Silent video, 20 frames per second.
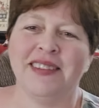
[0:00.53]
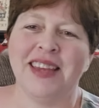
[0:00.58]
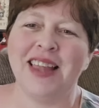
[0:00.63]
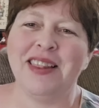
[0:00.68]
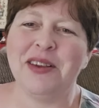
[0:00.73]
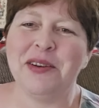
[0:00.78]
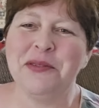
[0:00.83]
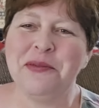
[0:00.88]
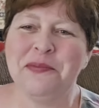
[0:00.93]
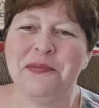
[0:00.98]

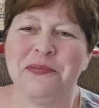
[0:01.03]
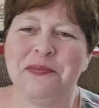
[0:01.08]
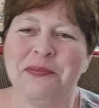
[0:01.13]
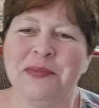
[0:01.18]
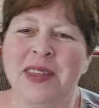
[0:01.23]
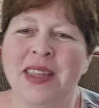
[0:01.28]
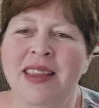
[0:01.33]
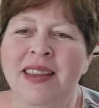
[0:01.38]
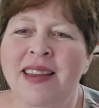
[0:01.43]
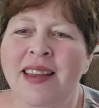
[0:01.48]
Hello,
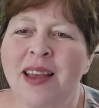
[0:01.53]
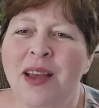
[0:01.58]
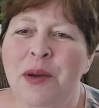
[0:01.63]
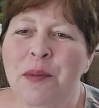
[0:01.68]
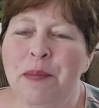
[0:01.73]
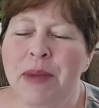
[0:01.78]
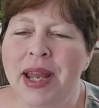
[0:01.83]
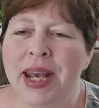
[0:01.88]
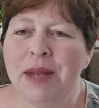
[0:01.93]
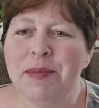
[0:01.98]

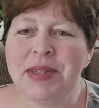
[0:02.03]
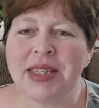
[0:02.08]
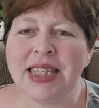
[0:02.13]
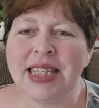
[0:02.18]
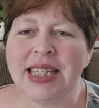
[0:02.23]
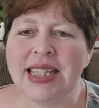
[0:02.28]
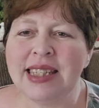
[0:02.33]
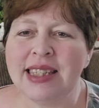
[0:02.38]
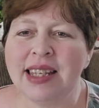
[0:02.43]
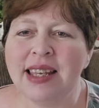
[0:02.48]
my name's
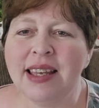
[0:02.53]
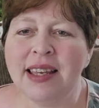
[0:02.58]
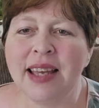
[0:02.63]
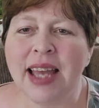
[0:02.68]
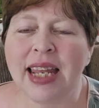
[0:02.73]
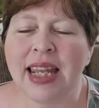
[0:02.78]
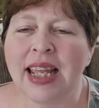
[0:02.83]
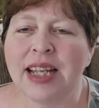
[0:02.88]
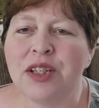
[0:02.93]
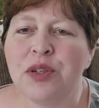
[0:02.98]
Lisa.
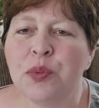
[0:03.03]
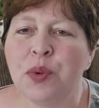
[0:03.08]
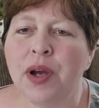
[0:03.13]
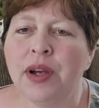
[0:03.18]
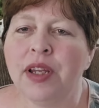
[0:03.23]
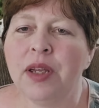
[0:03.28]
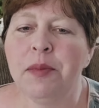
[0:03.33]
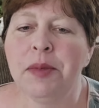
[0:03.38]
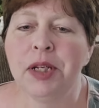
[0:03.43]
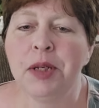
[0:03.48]
I'd like to
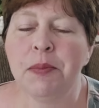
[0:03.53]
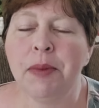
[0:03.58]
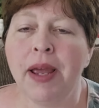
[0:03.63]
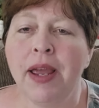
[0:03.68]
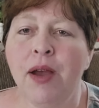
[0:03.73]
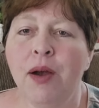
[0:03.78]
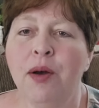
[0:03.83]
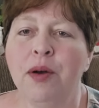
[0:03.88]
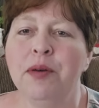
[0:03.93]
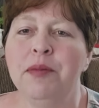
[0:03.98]
welcome you to my
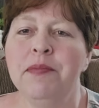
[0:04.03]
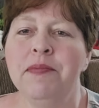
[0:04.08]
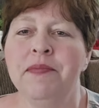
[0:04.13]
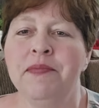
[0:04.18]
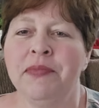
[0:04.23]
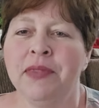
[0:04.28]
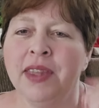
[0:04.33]
home.